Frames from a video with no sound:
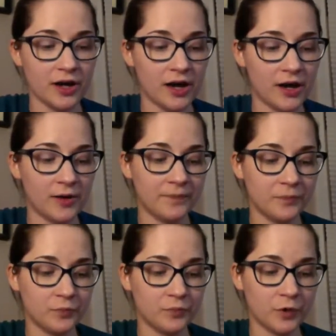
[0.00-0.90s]

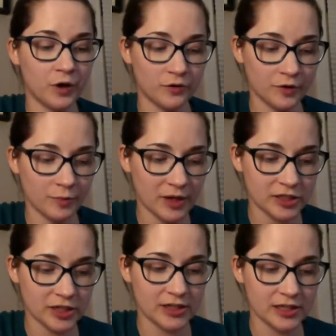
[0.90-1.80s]
we're over
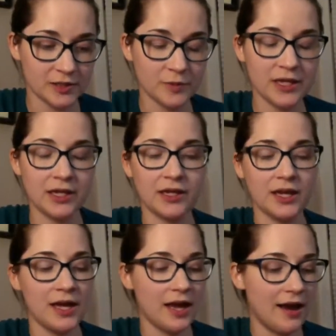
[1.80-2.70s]
budget this
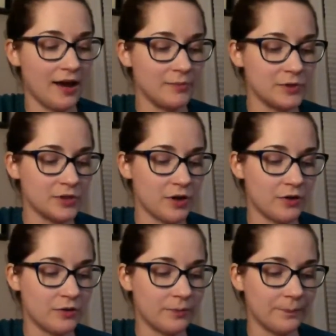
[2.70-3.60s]
week.
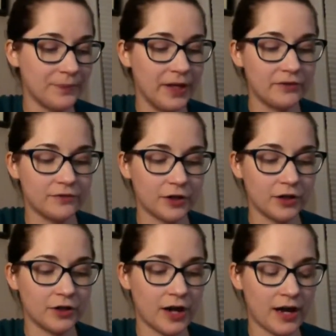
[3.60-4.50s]
So
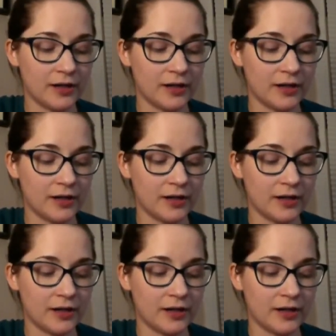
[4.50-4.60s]
for